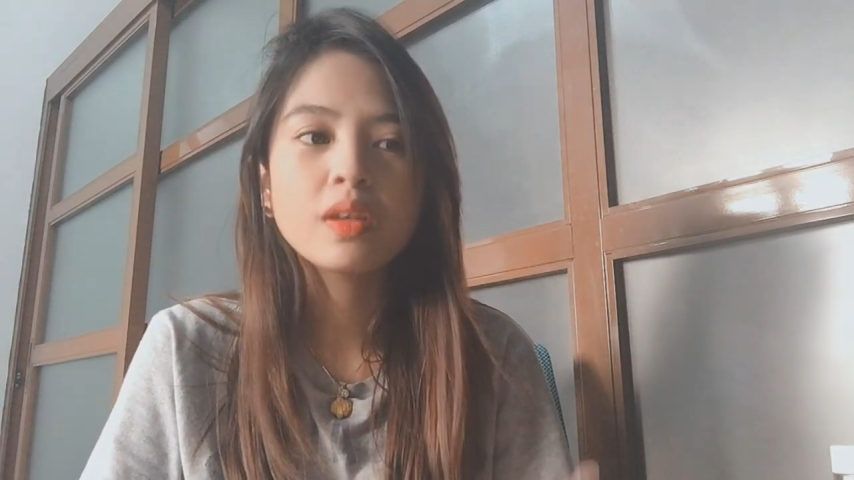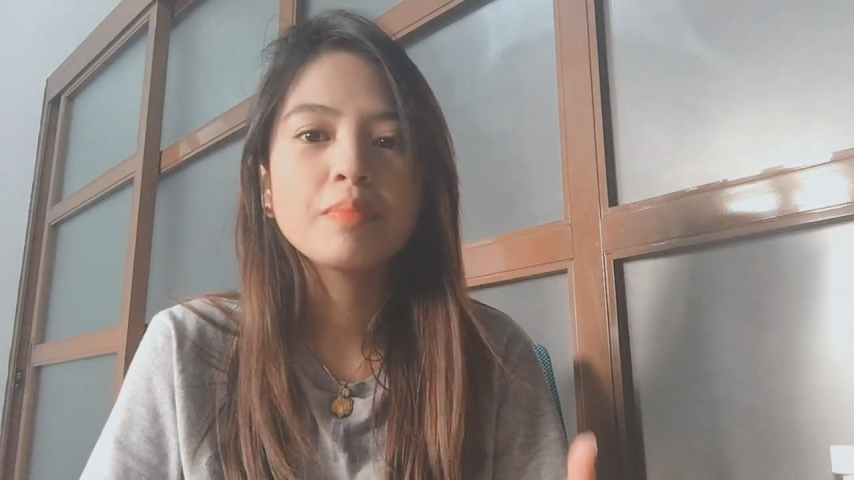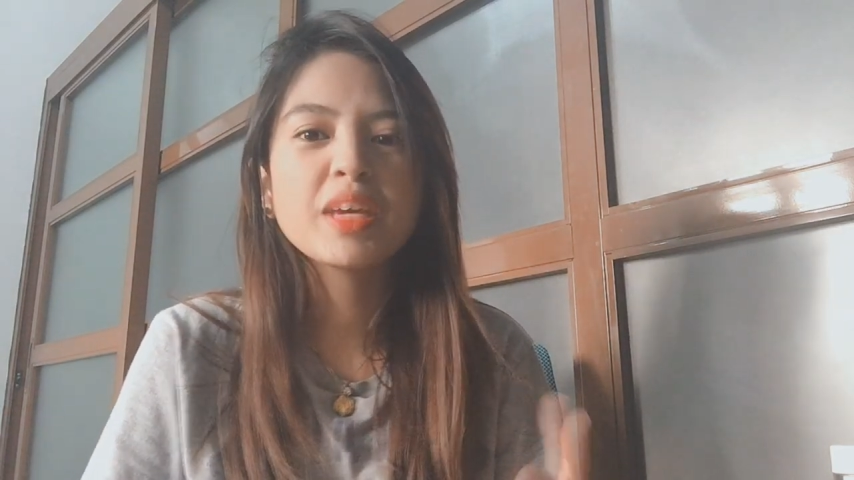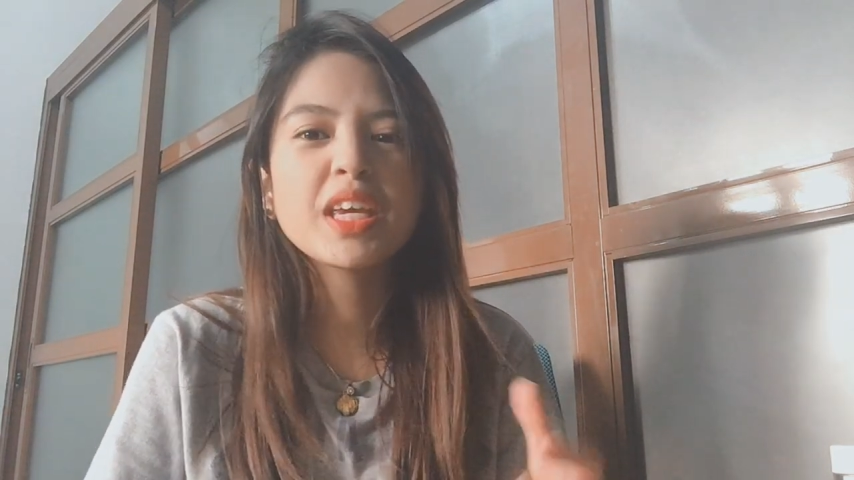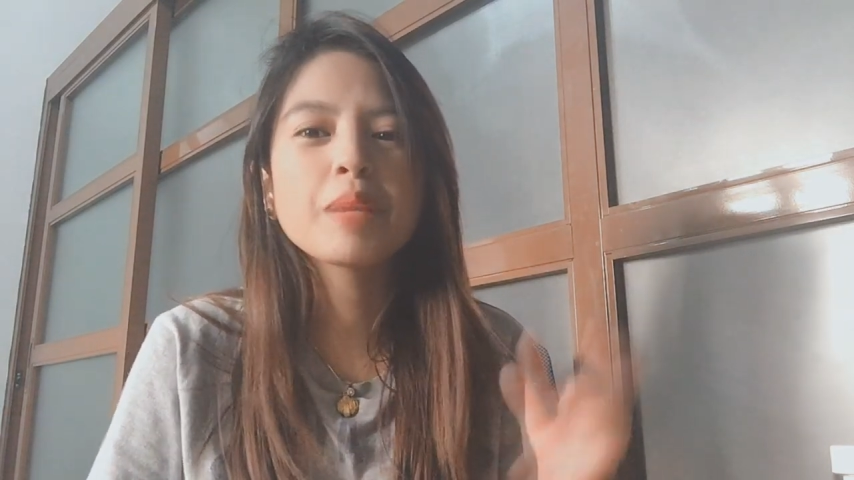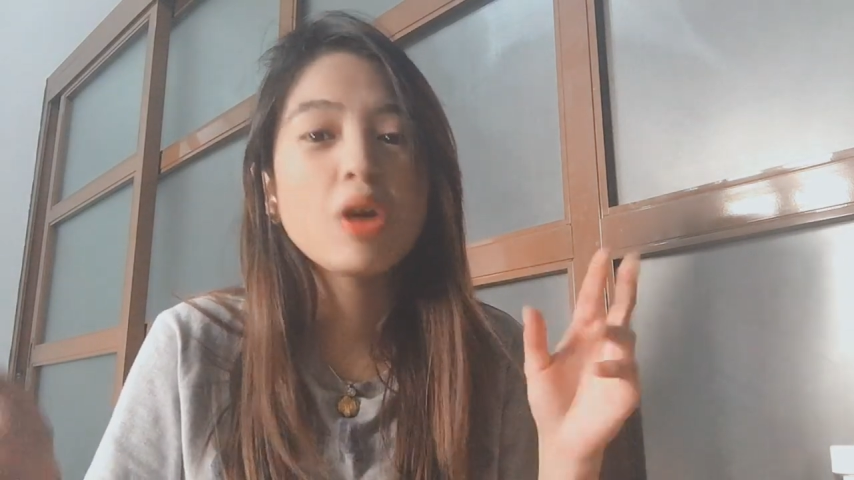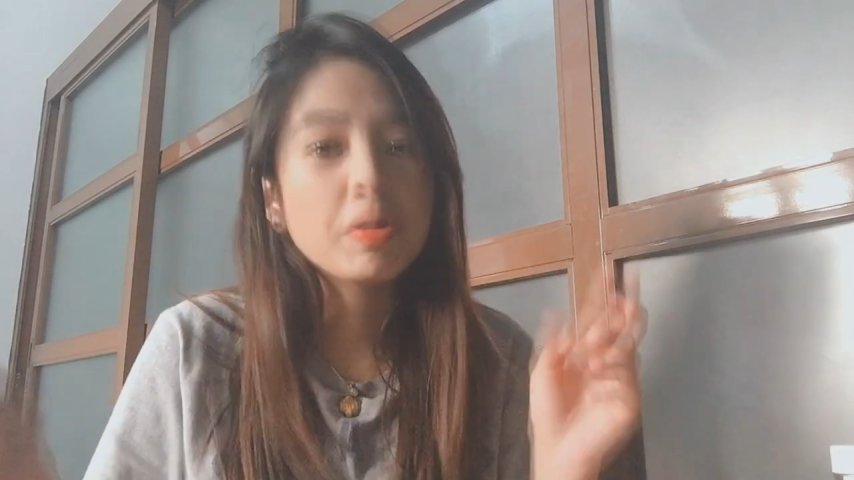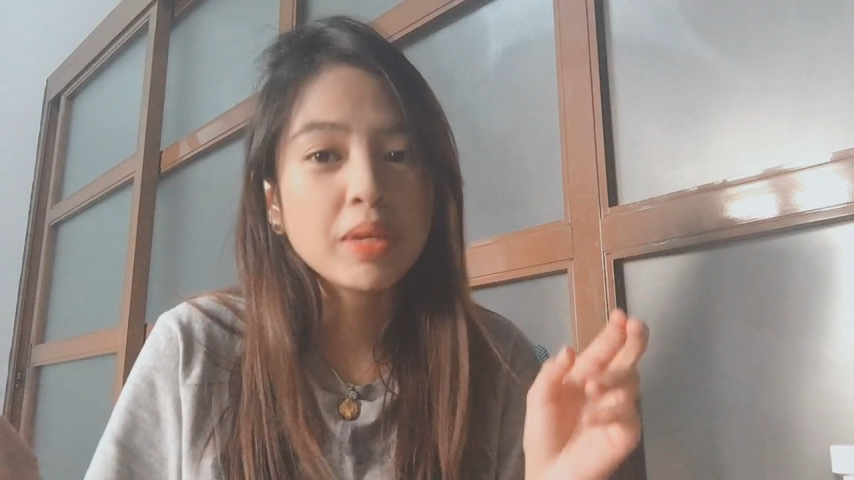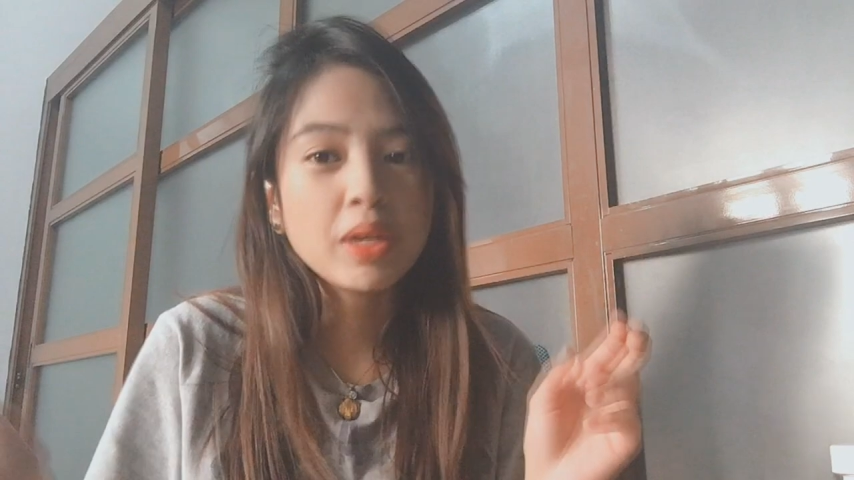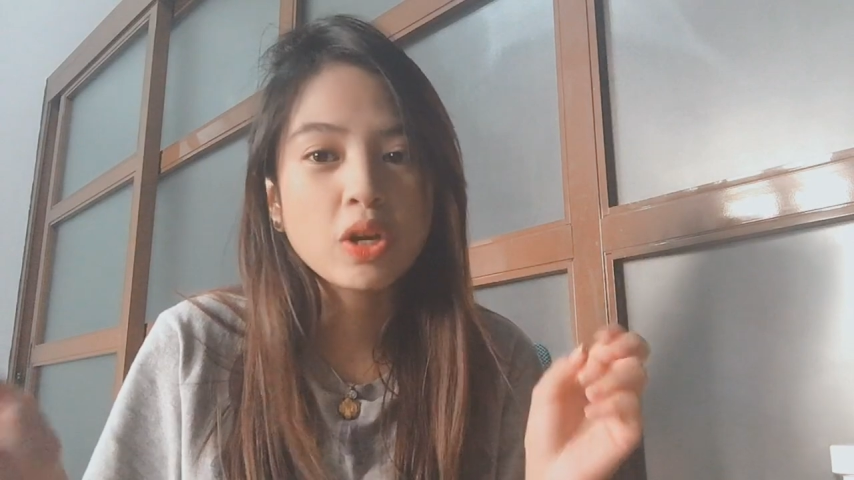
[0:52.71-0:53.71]
maging
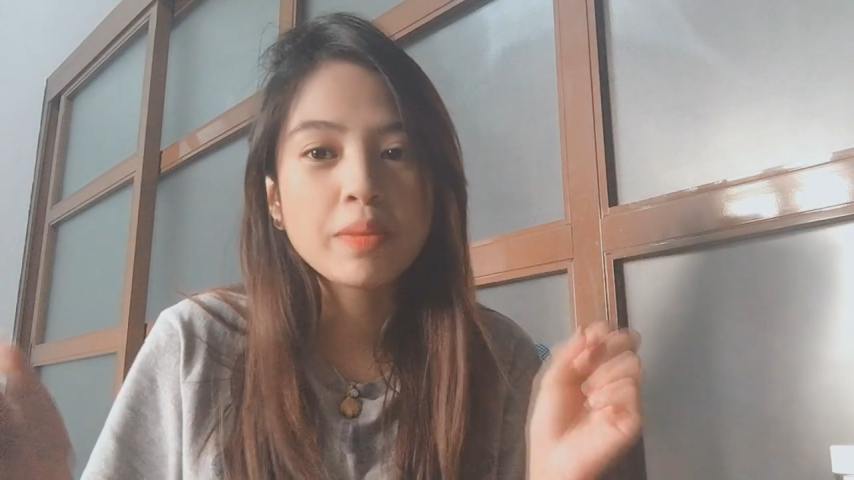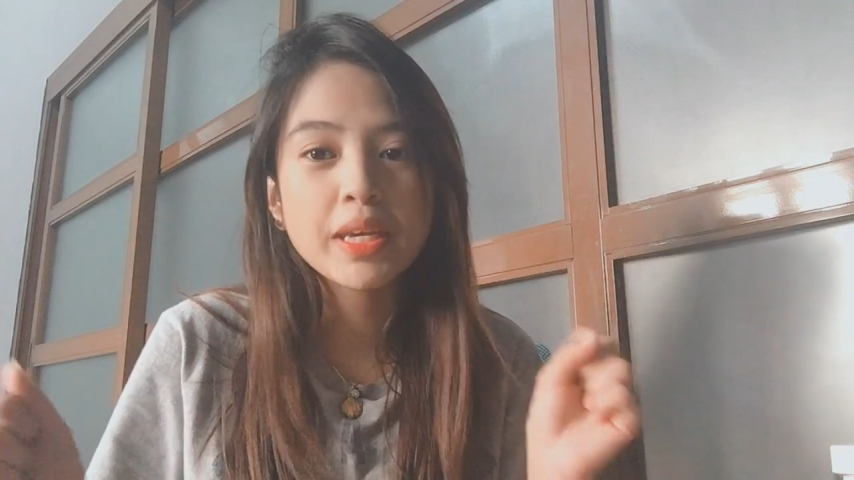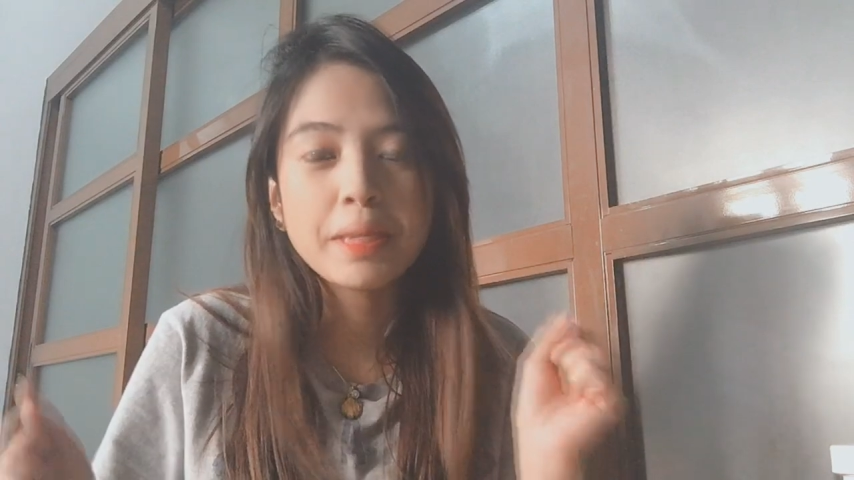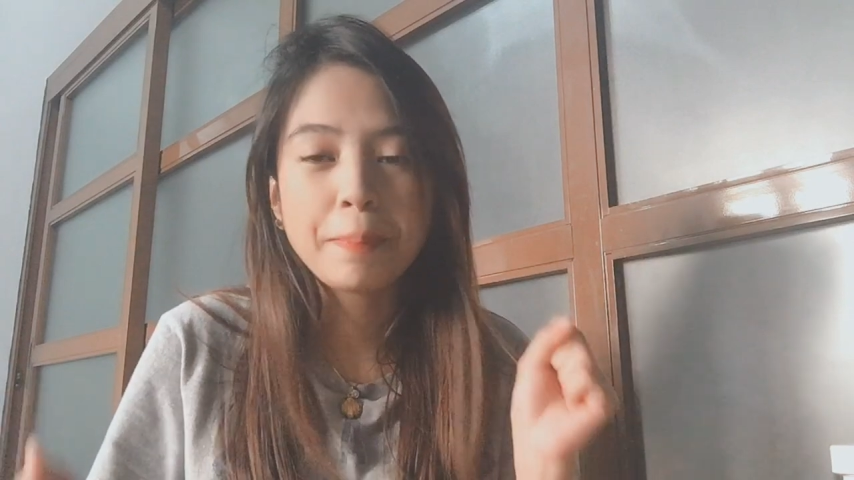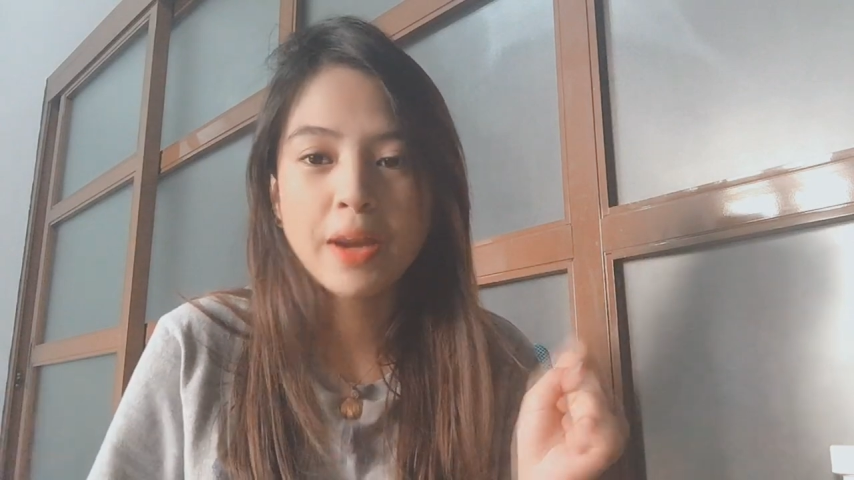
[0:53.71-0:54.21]
mommy or maging